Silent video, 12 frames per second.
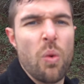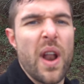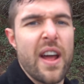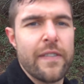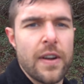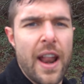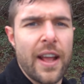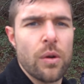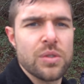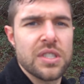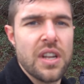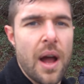Whatever, it ain't
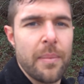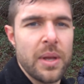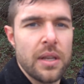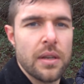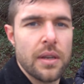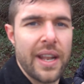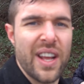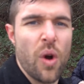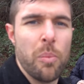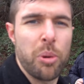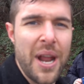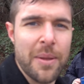gonna stop me. It ain't
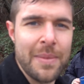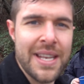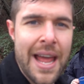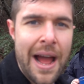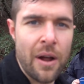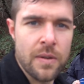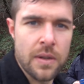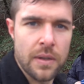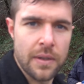gonna break me down.